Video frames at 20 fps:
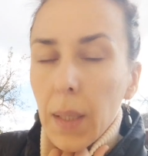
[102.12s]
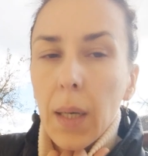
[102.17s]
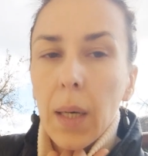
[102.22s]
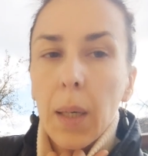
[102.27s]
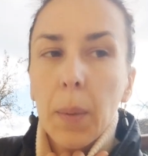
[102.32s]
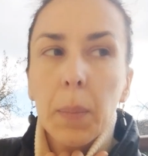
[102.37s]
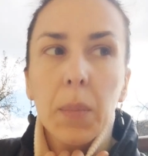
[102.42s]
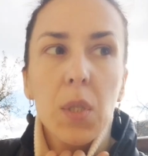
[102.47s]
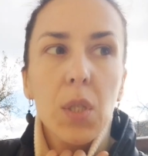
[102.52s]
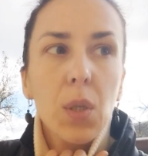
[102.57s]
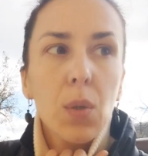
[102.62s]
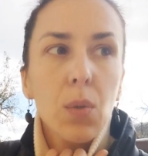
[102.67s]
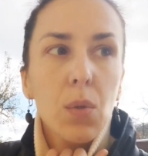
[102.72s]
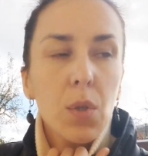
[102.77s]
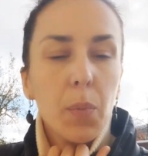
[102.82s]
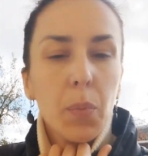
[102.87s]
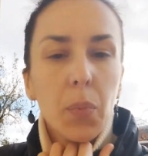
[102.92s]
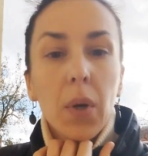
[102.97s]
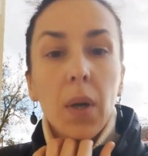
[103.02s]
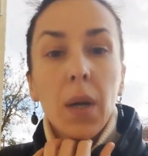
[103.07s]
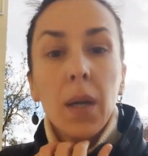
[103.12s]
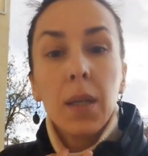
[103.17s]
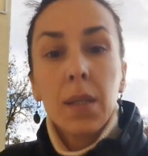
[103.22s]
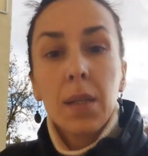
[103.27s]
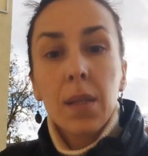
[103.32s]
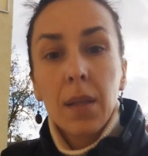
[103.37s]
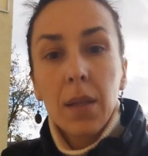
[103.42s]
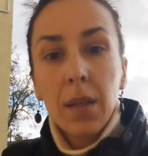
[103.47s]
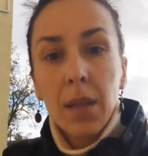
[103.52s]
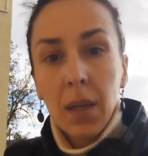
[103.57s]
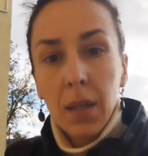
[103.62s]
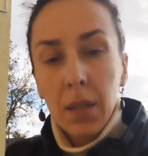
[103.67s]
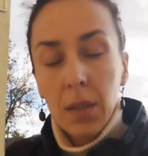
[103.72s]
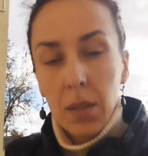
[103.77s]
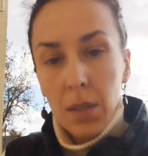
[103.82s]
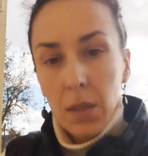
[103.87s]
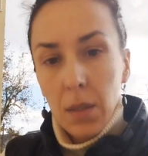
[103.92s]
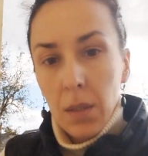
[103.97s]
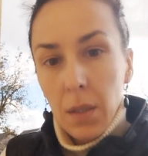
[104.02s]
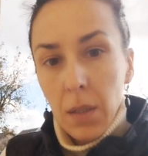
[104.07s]
I'm so surprised
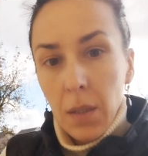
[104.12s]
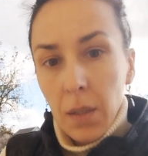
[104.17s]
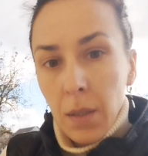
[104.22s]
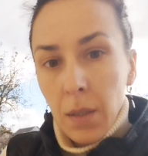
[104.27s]
that